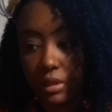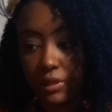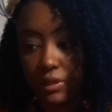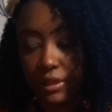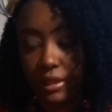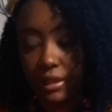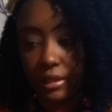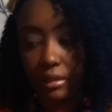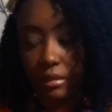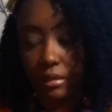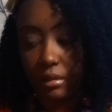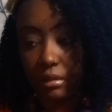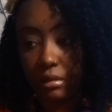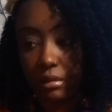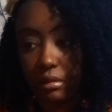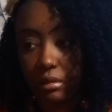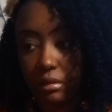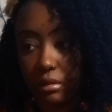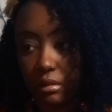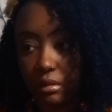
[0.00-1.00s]

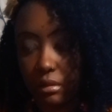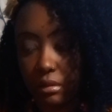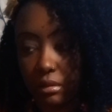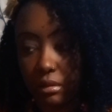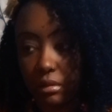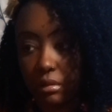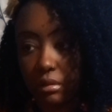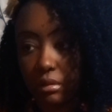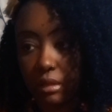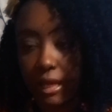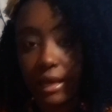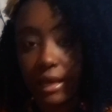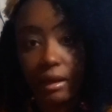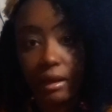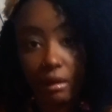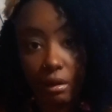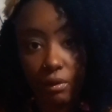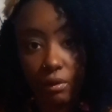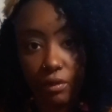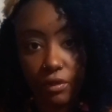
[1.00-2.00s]
the
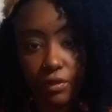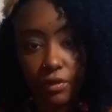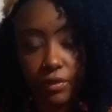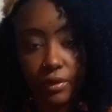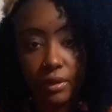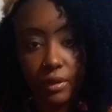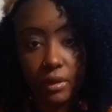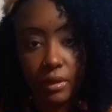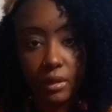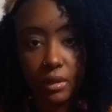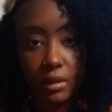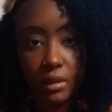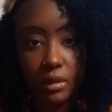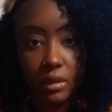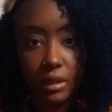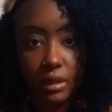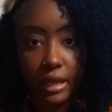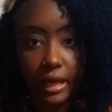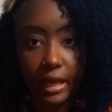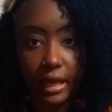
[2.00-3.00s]
health
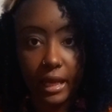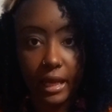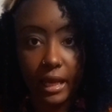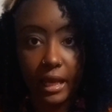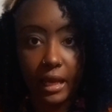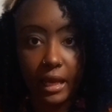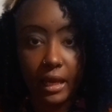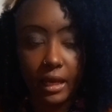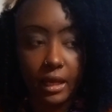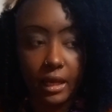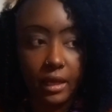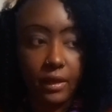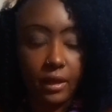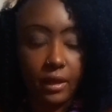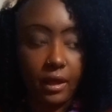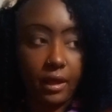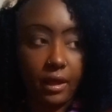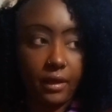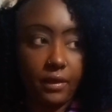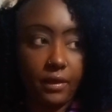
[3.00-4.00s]
and
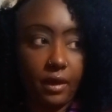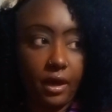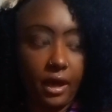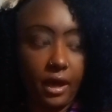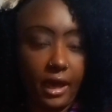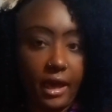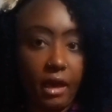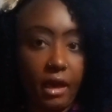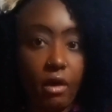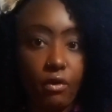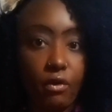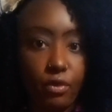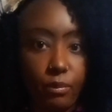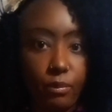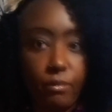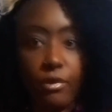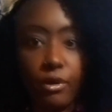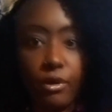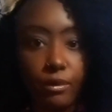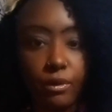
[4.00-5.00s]
a health
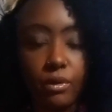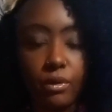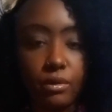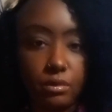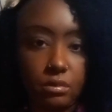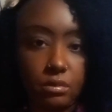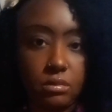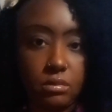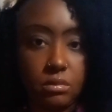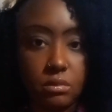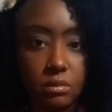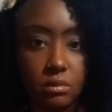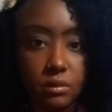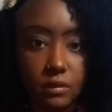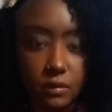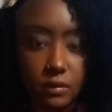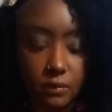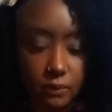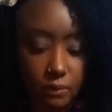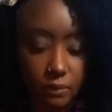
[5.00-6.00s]
miracle,
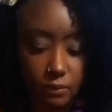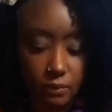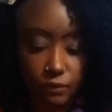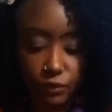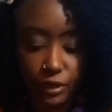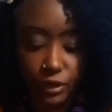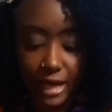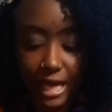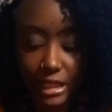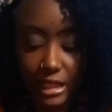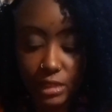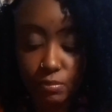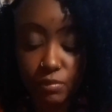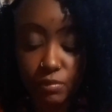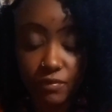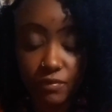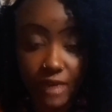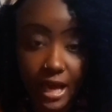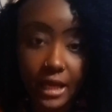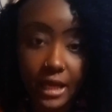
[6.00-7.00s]
for God to
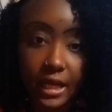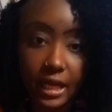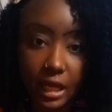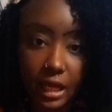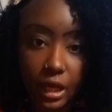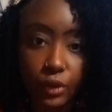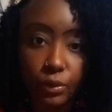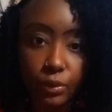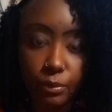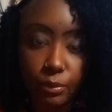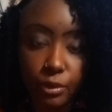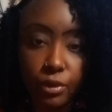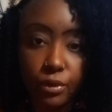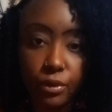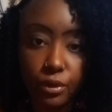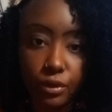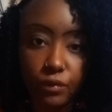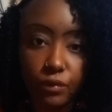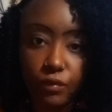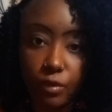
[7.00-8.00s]
provide a health
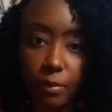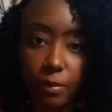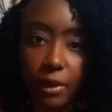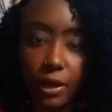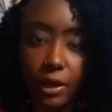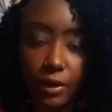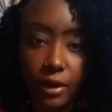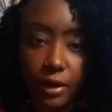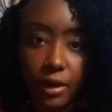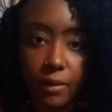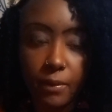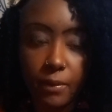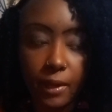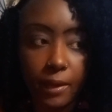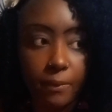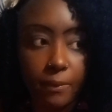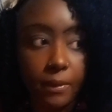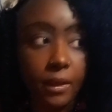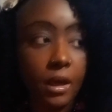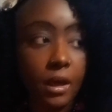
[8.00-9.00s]
miracle for my
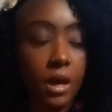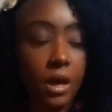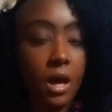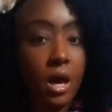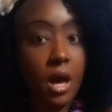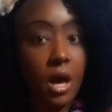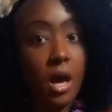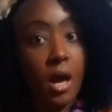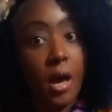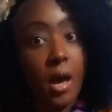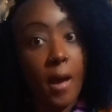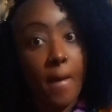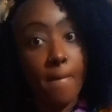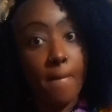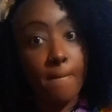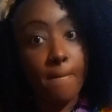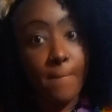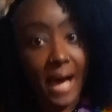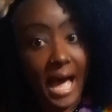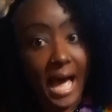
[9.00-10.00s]
grandbaby.
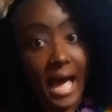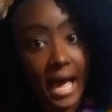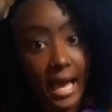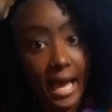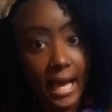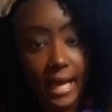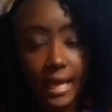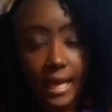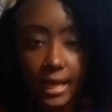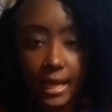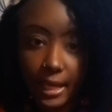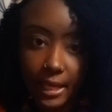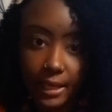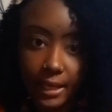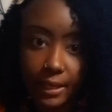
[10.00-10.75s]
My,